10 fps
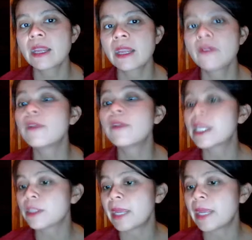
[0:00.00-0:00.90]

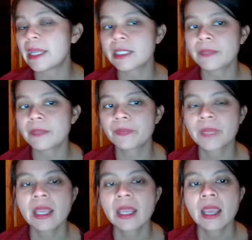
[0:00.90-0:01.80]
Razor page.
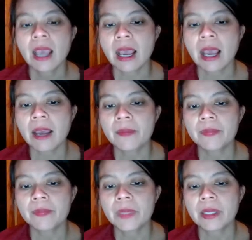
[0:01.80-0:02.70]
In
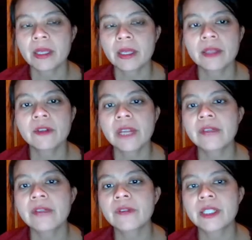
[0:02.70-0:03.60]
the
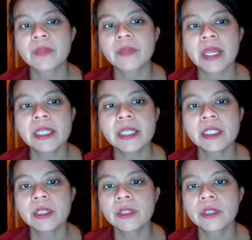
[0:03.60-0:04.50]
create Razor page,
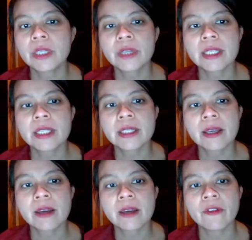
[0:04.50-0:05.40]
you'll notice
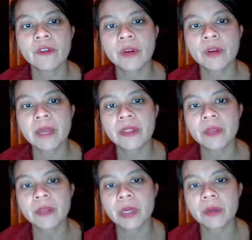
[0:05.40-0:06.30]
the form method
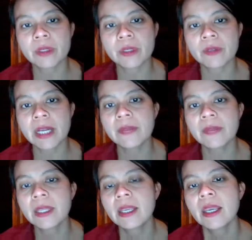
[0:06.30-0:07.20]
post, right?
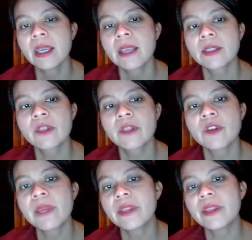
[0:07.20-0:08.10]
So the form
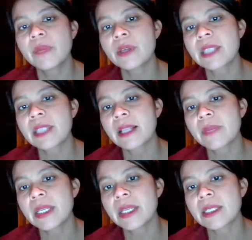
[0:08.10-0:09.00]
method post
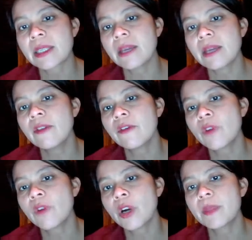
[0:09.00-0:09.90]
element is the
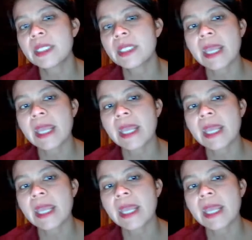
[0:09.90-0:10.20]
form tag